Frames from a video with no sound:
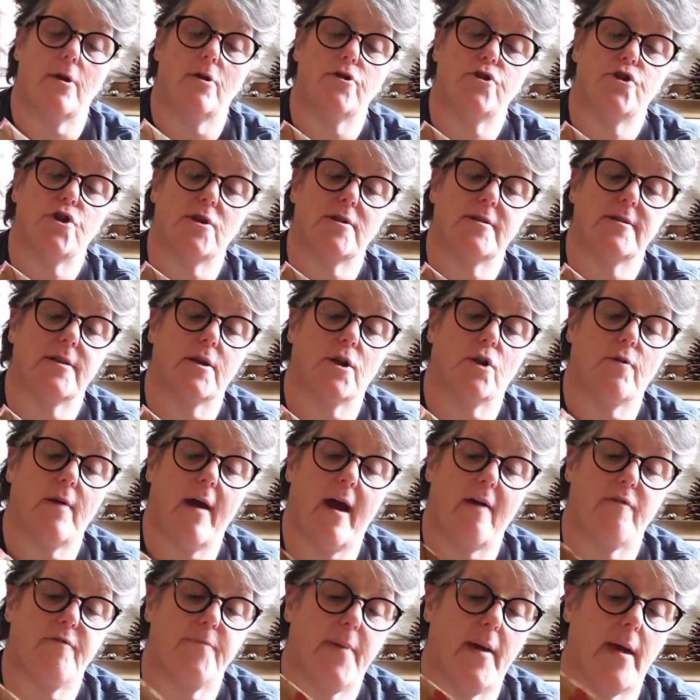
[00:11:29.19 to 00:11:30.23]
they're just the
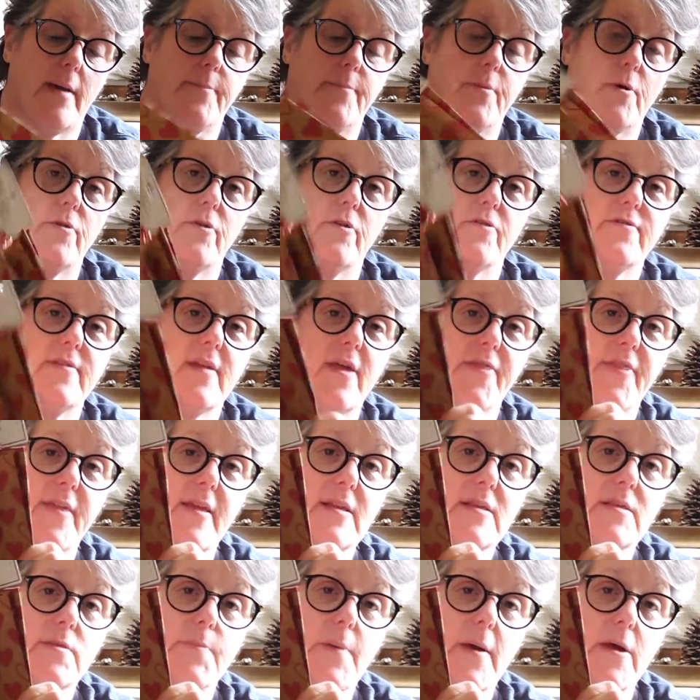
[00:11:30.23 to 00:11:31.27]
craft paper. There's
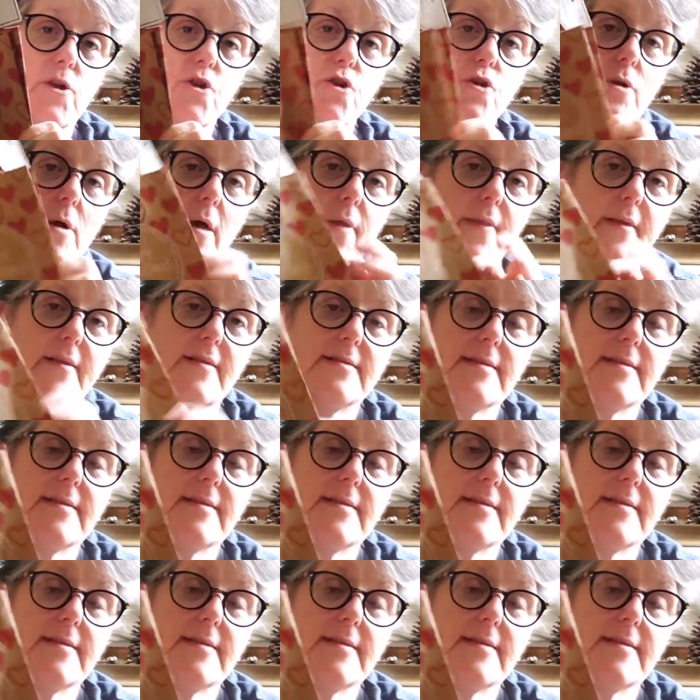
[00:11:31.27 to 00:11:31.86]
nothing special on the